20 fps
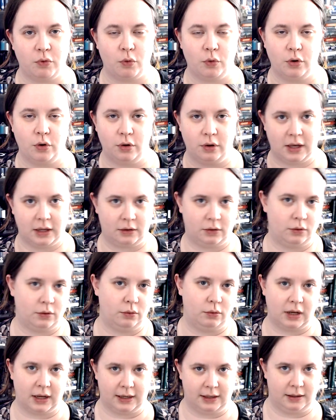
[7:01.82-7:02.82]
you get to
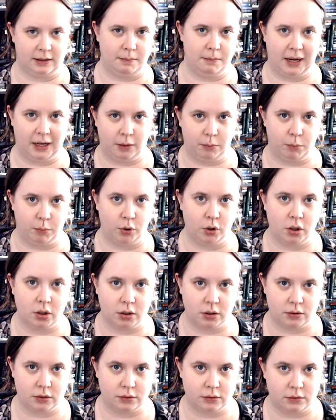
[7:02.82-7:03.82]
like the main book,
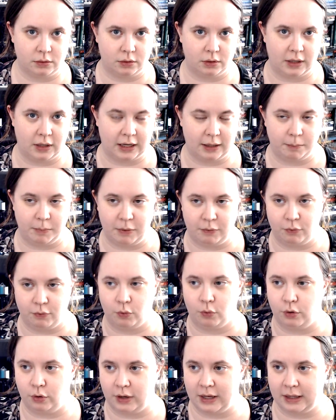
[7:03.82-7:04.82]
like
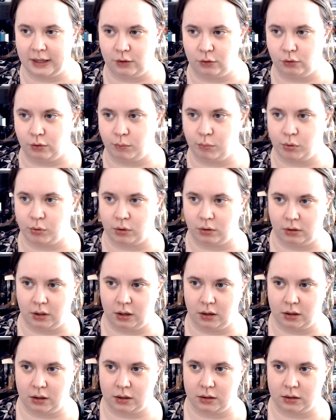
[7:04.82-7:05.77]
before you get to the prologue?